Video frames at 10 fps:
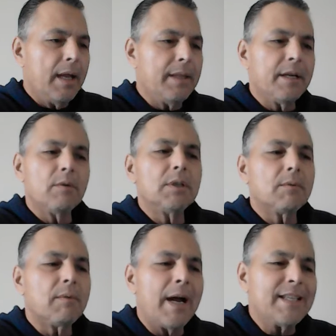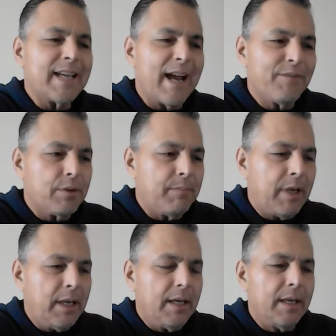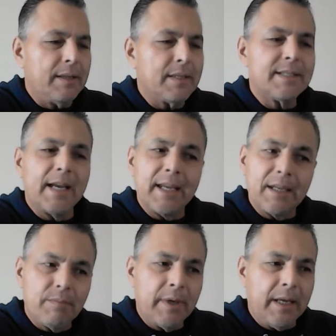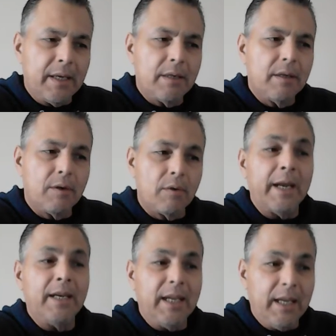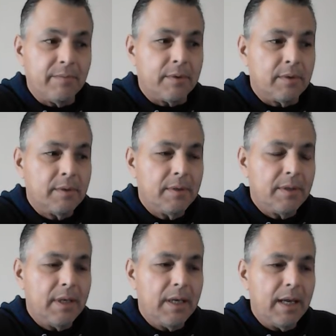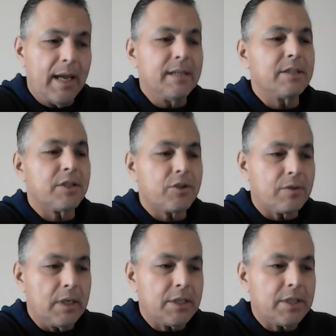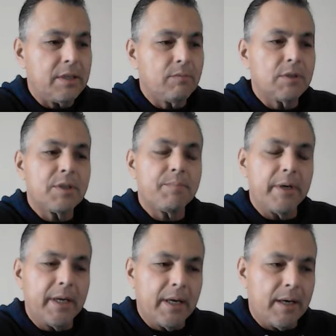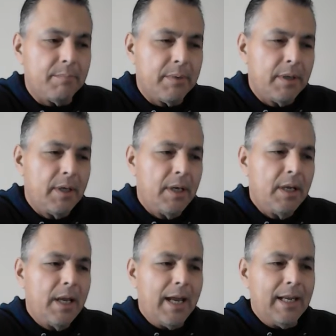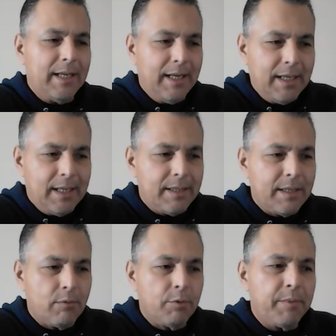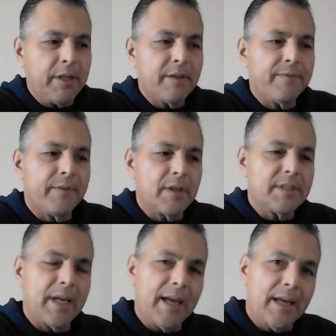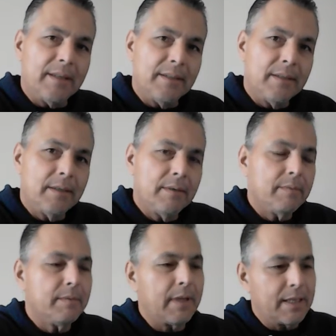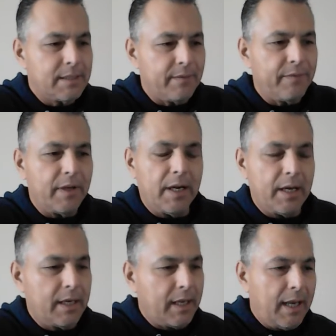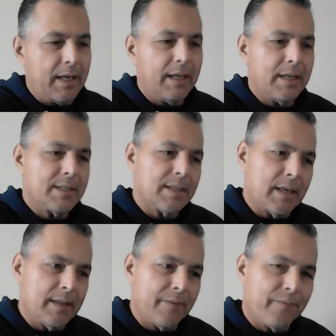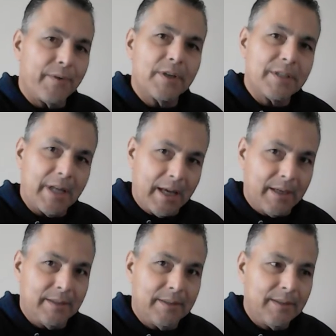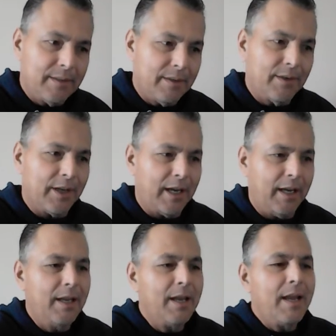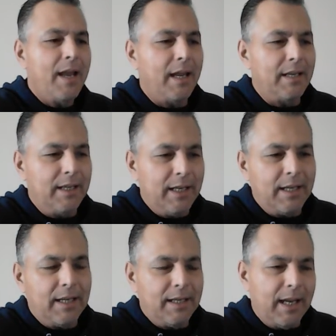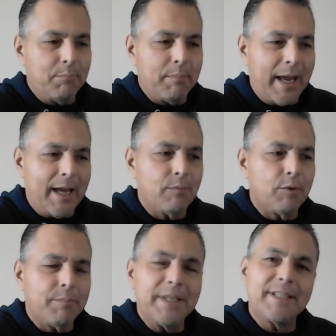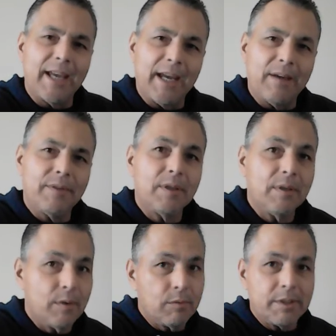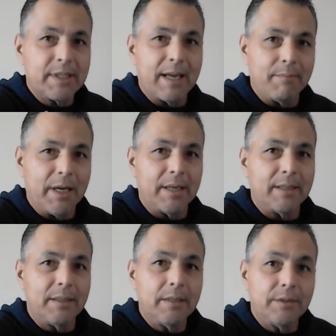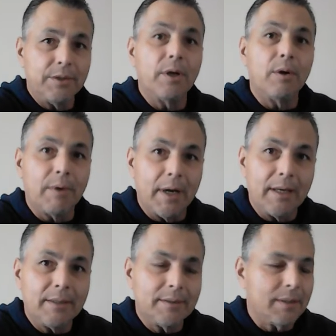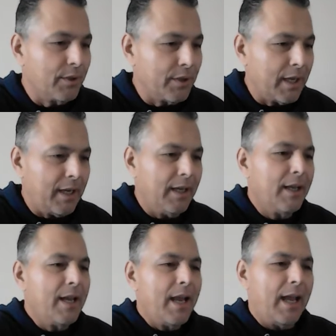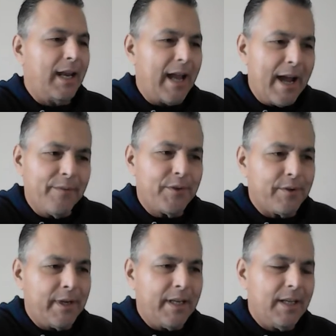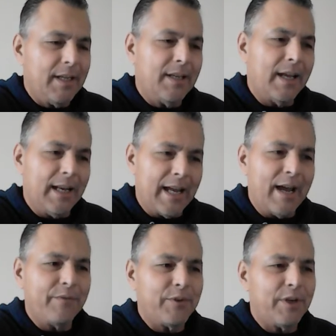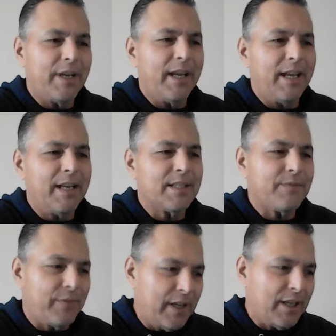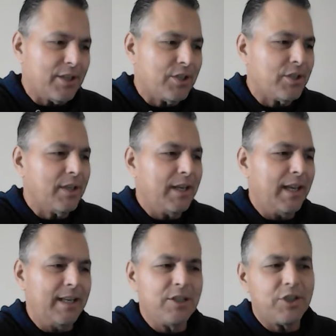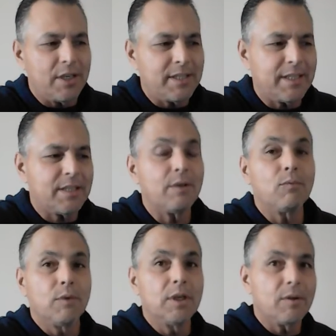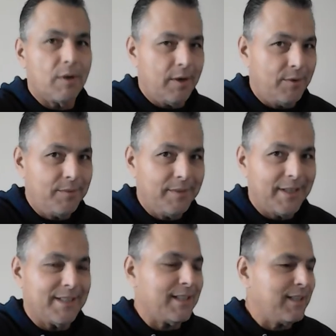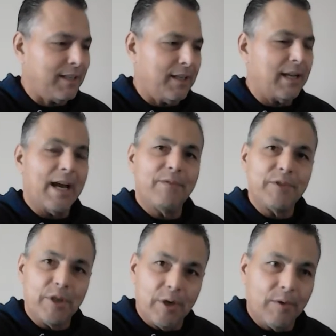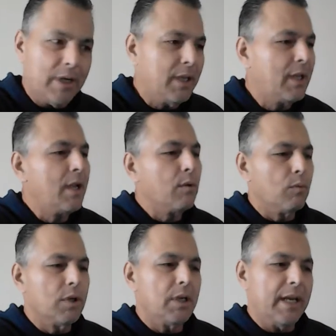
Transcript: And there will arise after me in the second week great evil, and destruction will spring up, and in it there will be the first end that's the flood. Again, he's saying the first end. Okay. And in it, a man will be saved. Who was that man? Noah. Okay. And after it, and after it is finished, injustice will grow, because it did after Noah. Will,